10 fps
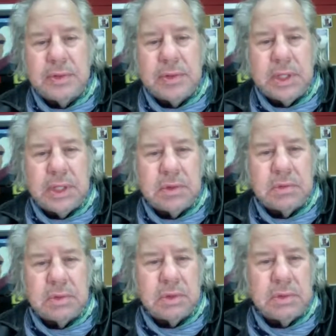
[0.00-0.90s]
of
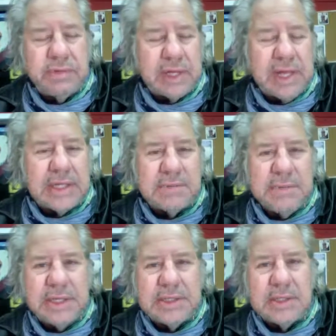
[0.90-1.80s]
your
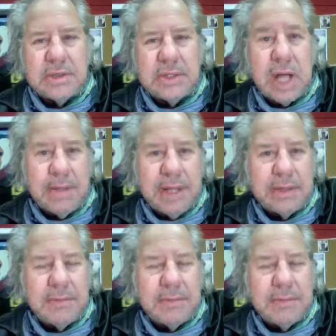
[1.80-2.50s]
classmates' comment,